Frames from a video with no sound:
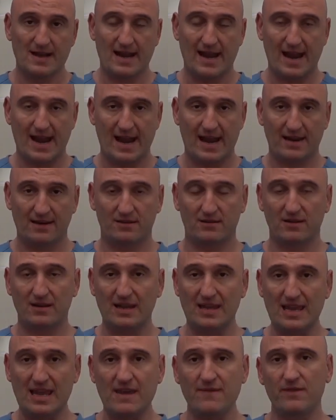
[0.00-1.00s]
And
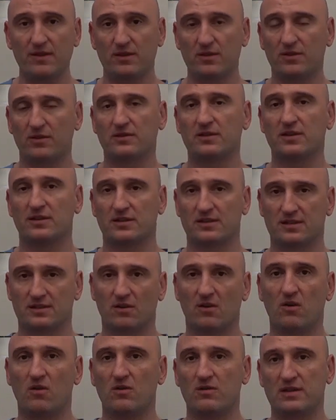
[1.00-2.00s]
even though there
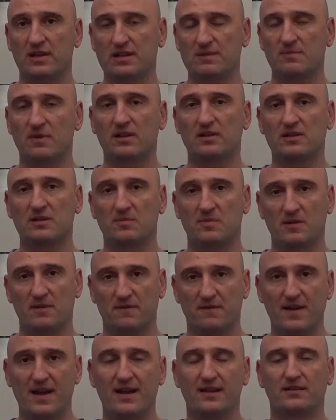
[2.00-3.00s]
is all these multiple
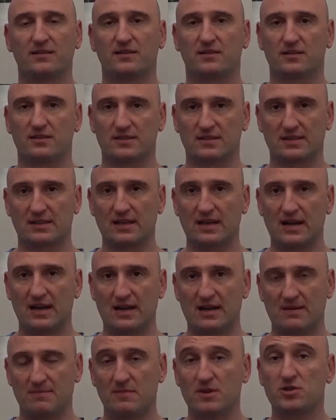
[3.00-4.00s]
factors,
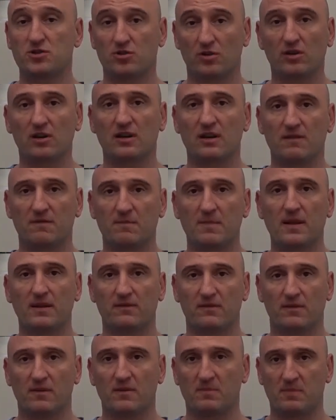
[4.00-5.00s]
majority
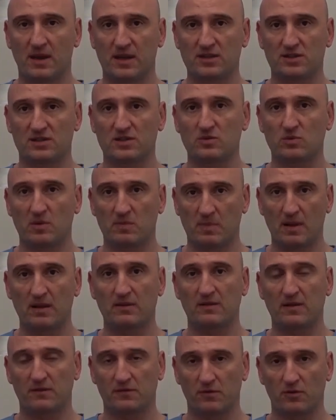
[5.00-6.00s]
of patients with
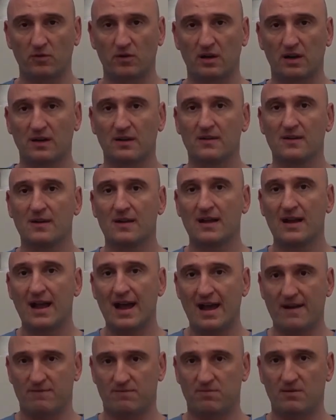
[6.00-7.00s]
pelvic floor
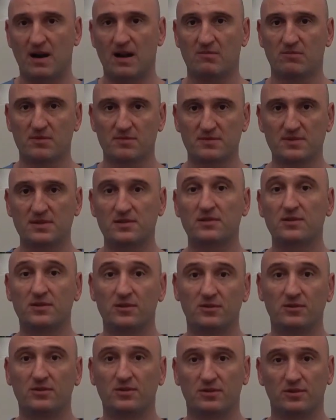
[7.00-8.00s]
have problems
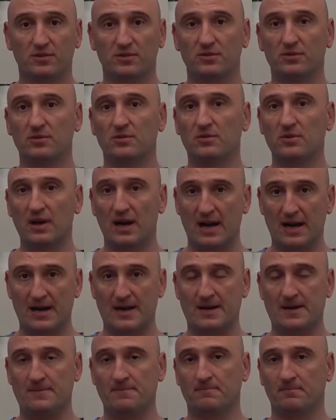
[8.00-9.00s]
due to
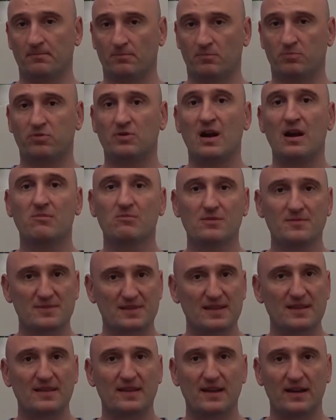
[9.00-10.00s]
problems
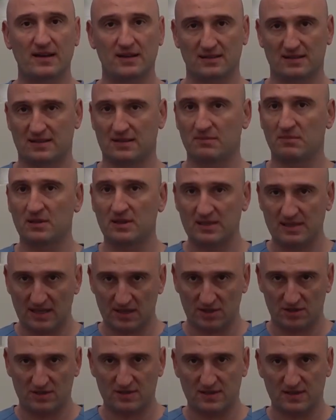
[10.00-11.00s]
in their
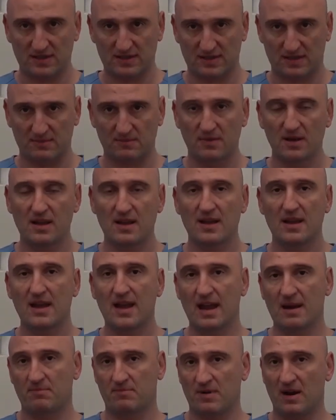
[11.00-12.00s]
stabilization system
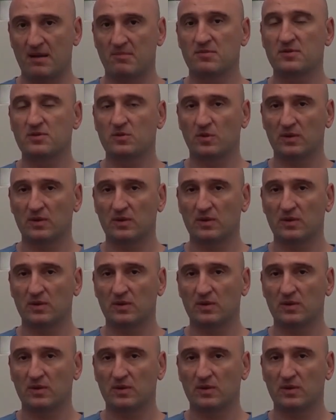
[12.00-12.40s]
and problems